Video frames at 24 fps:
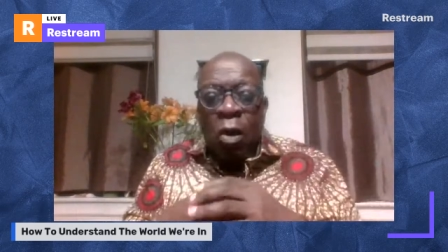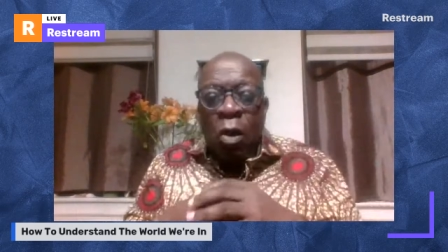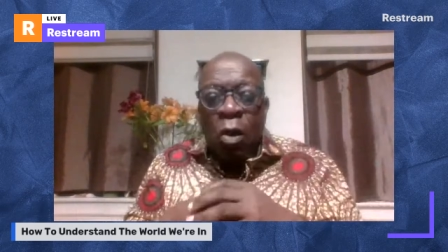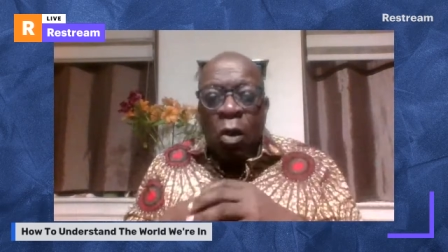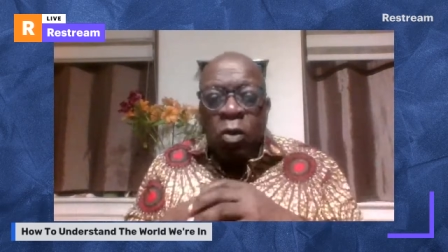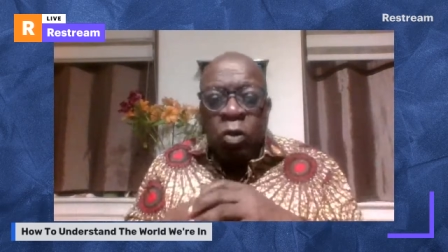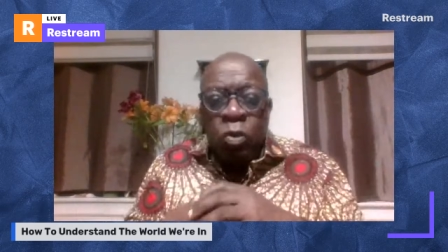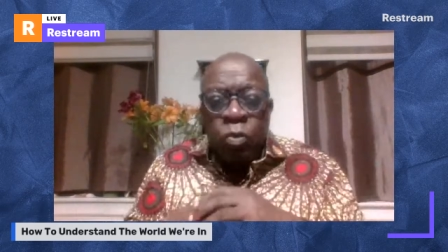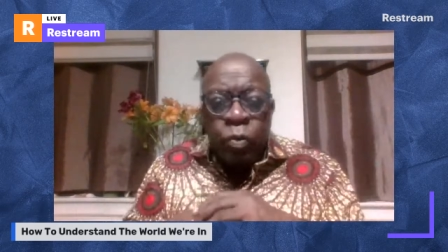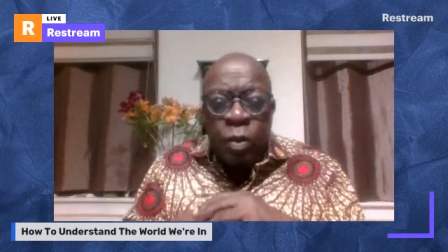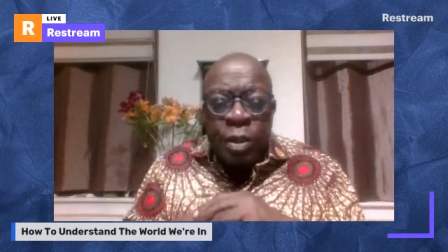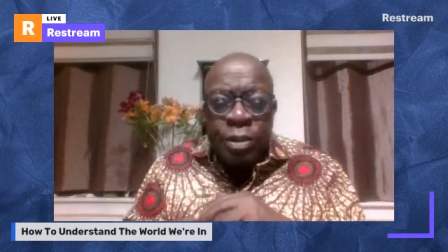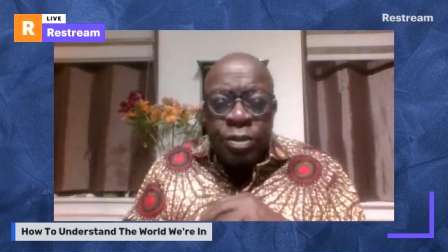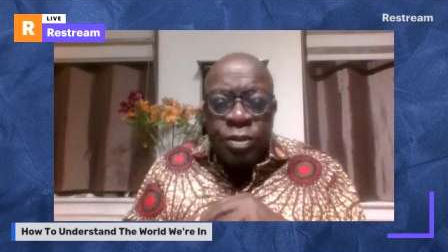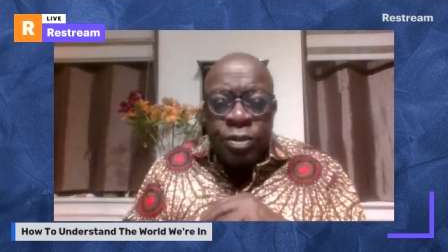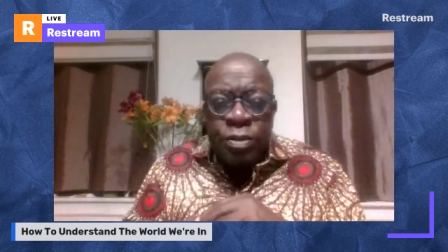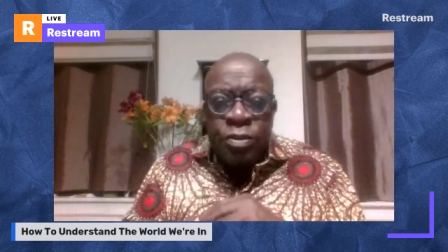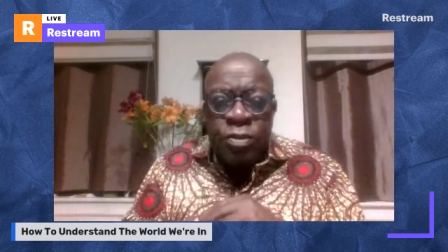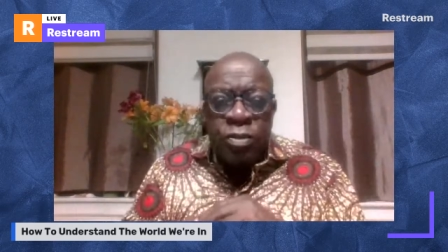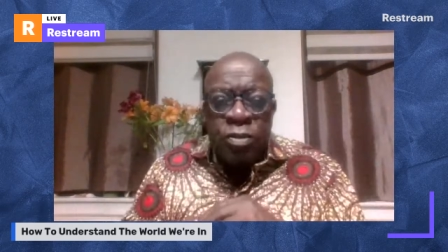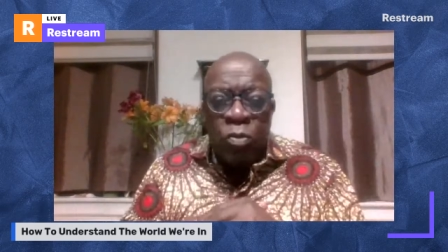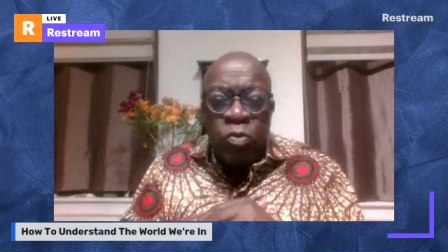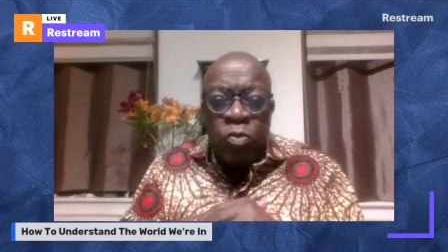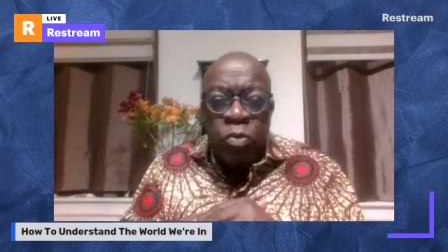on
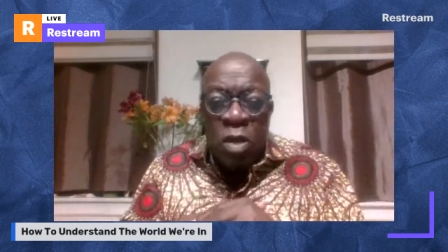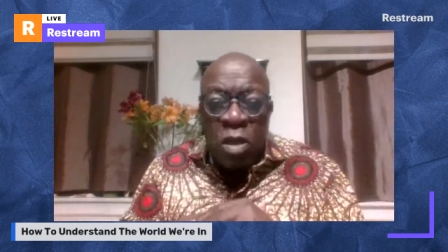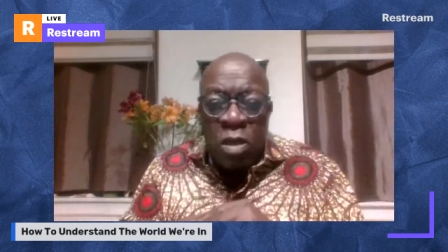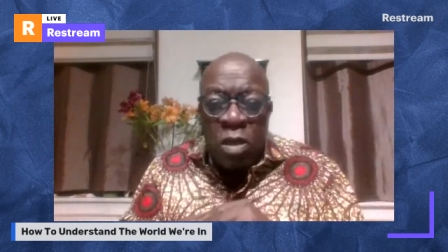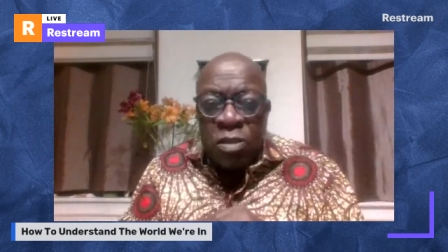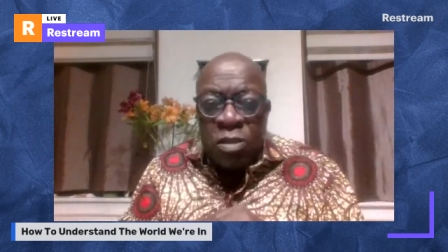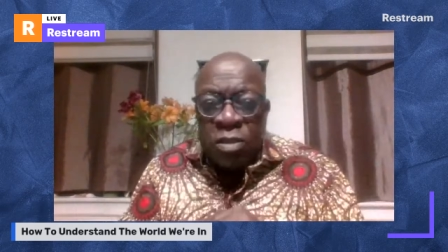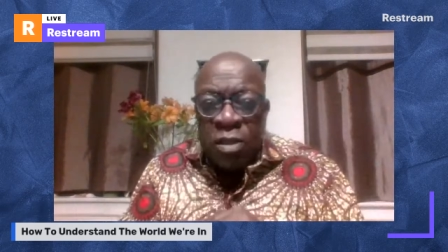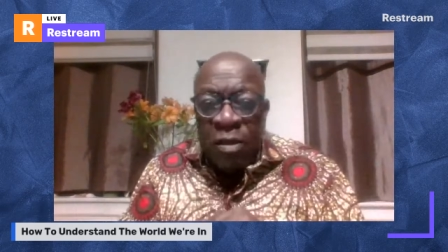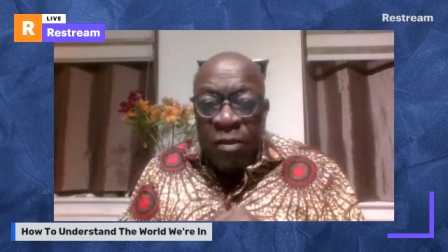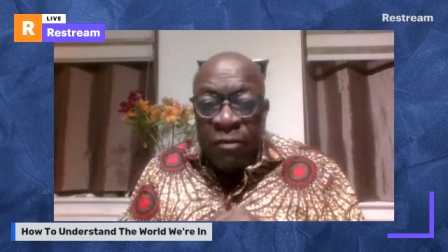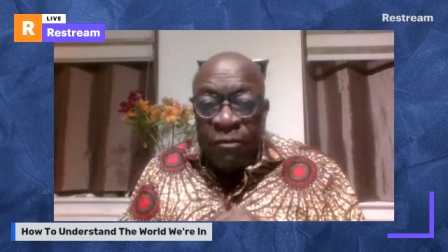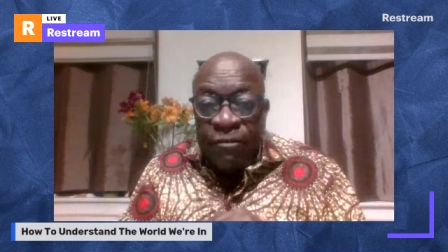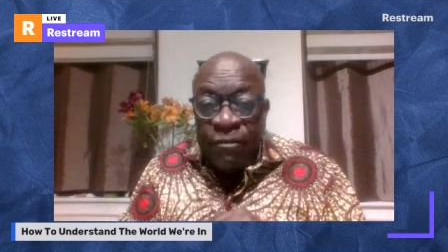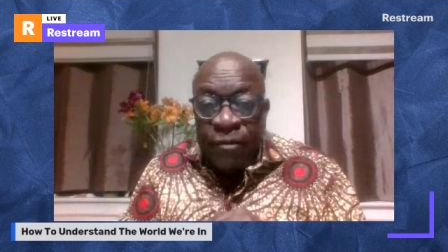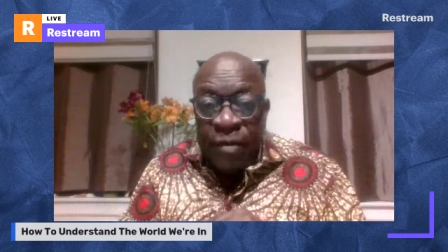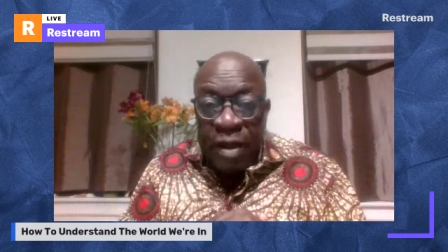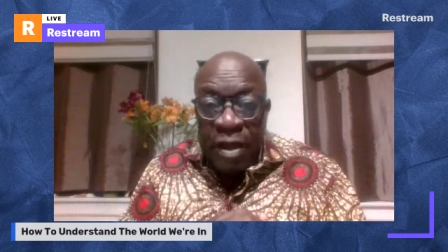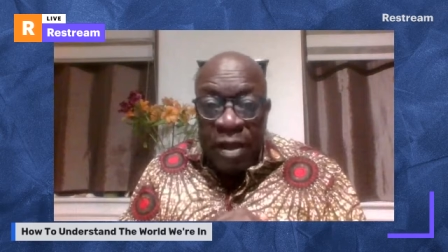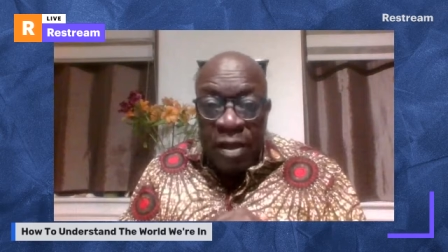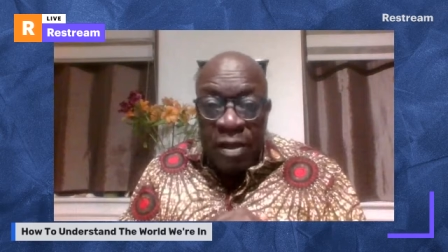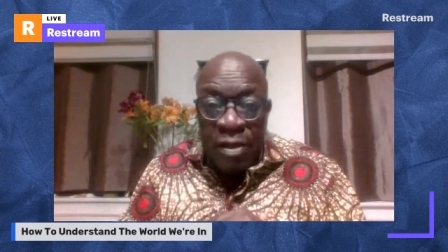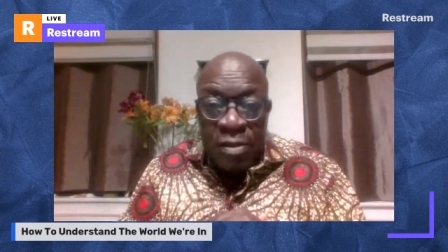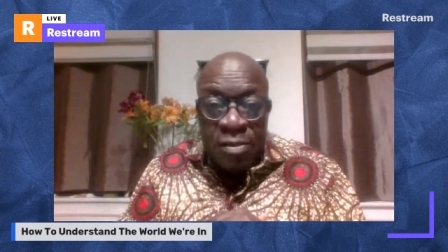which world
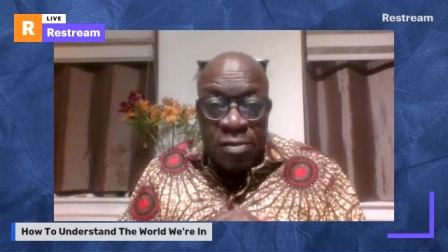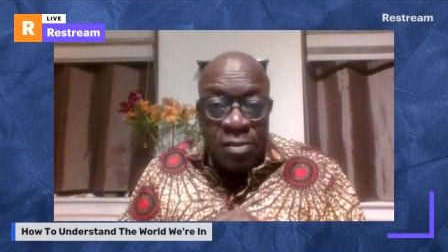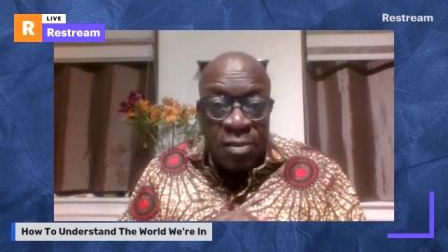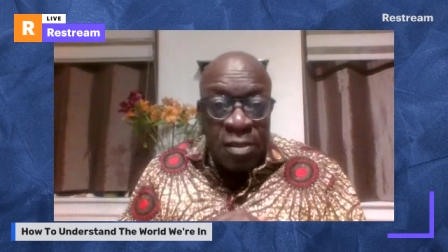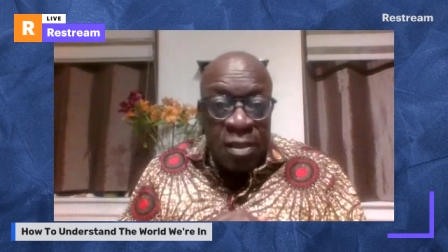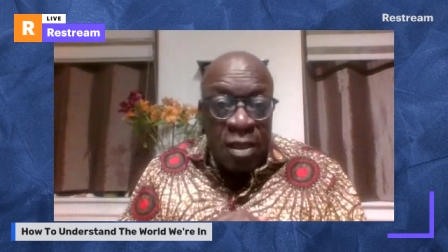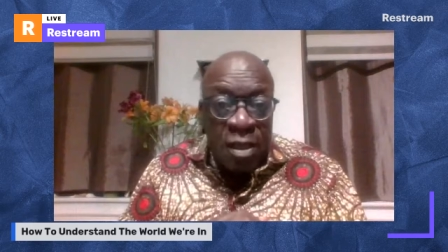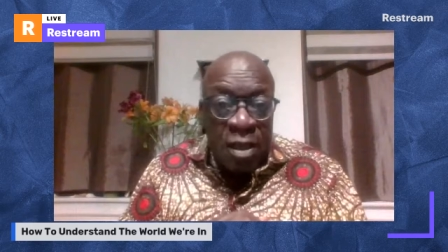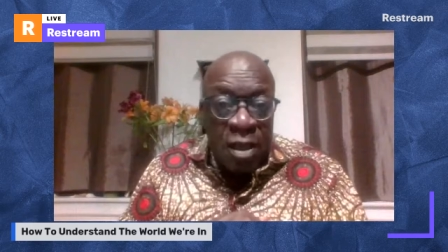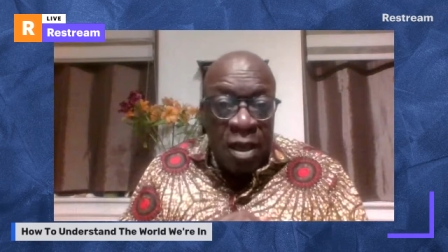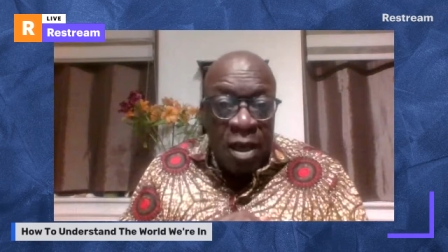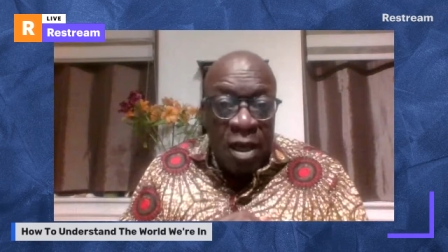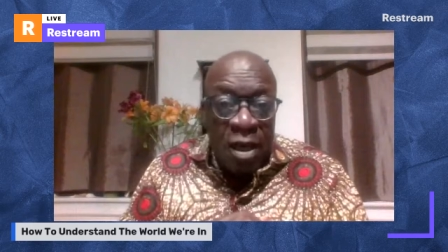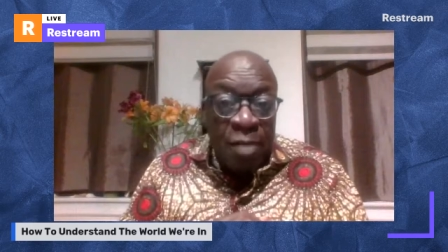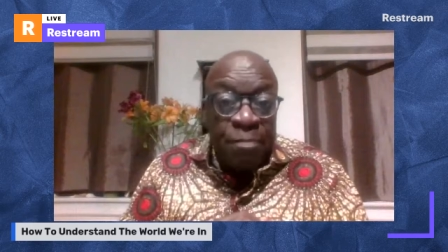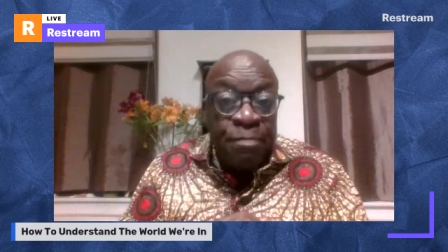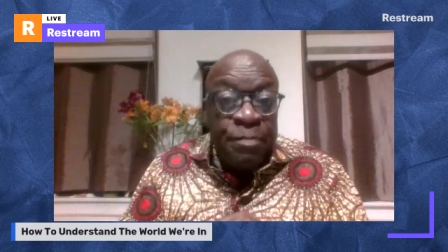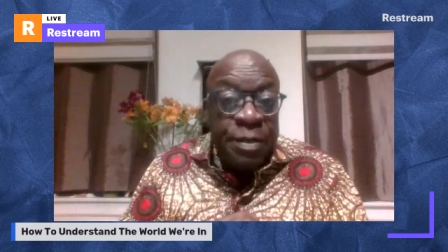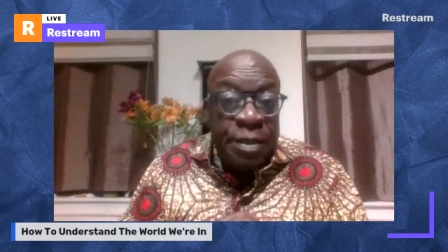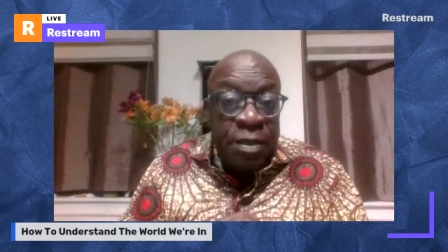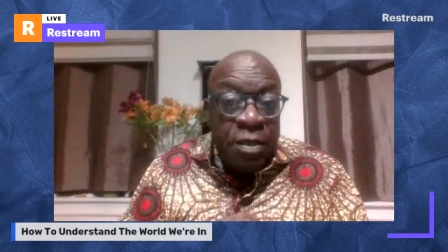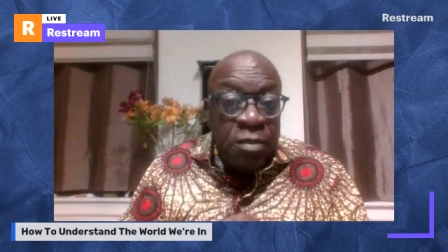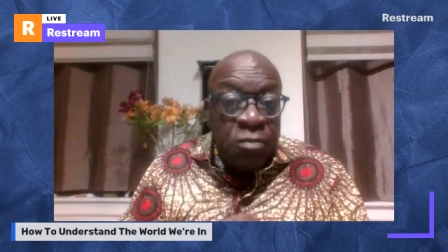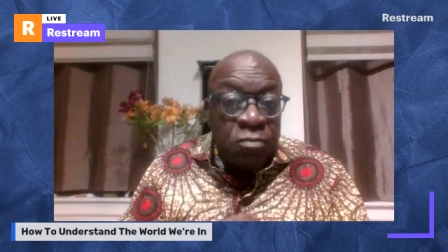affairs are
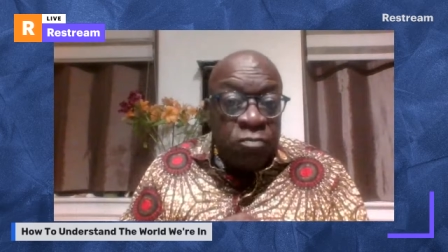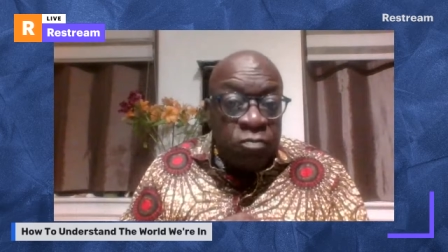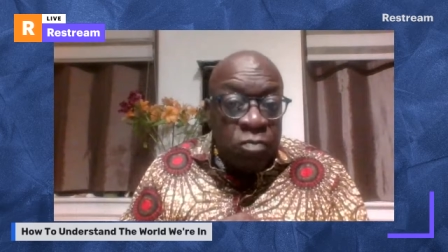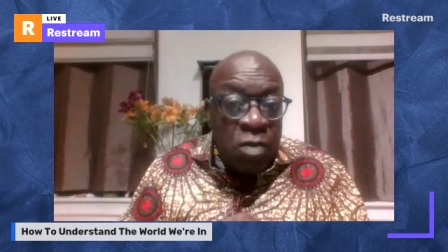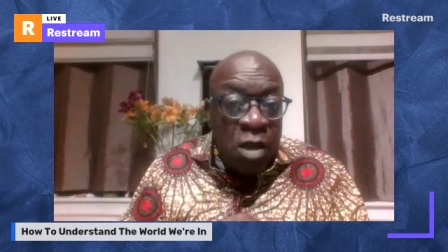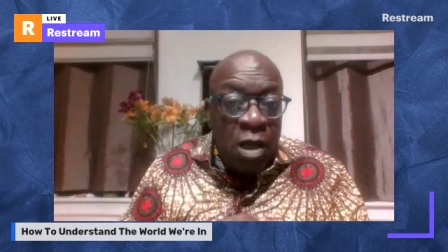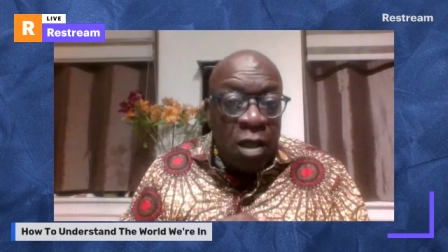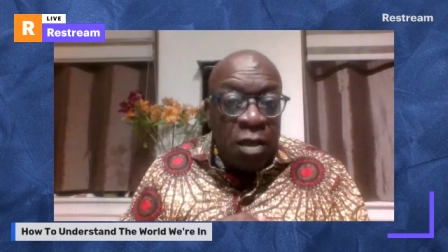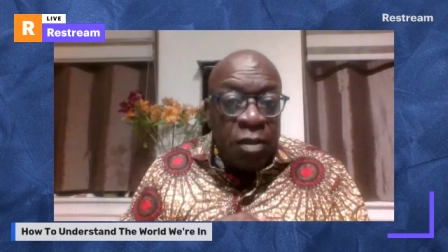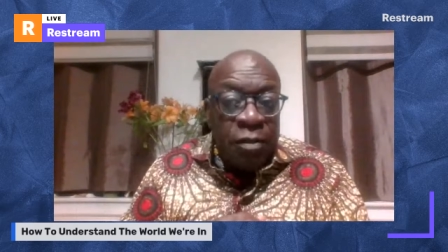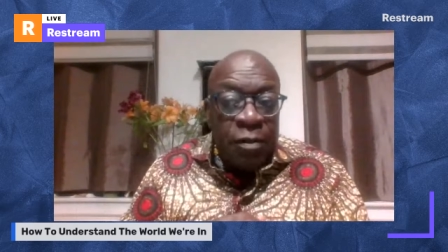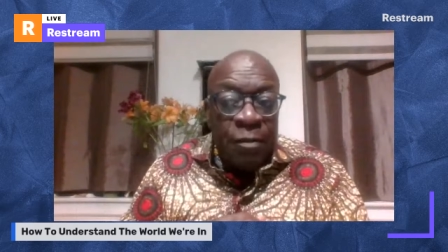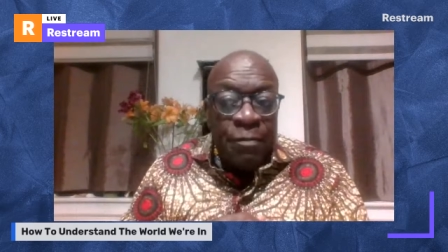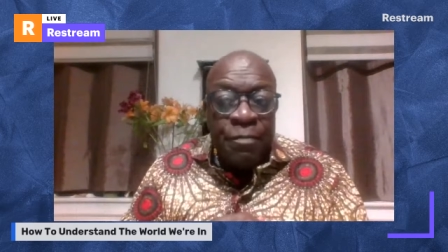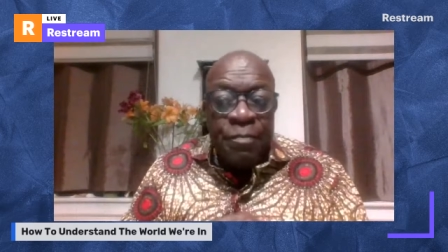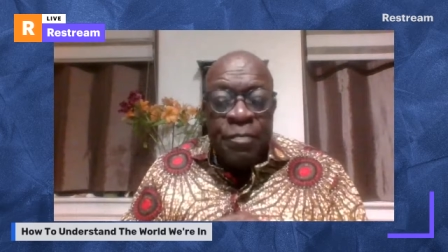being run.